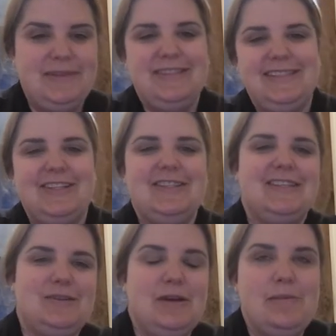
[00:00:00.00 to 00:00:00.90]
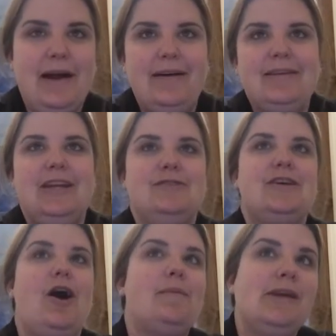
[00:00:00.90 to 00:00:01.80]
And she tells the story about,
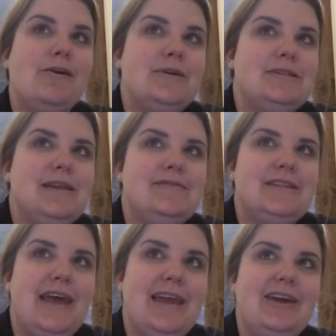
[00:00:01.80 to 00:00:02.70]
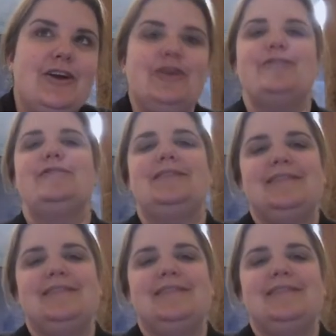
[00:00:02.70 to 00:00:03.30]
Tommy always loved Legos.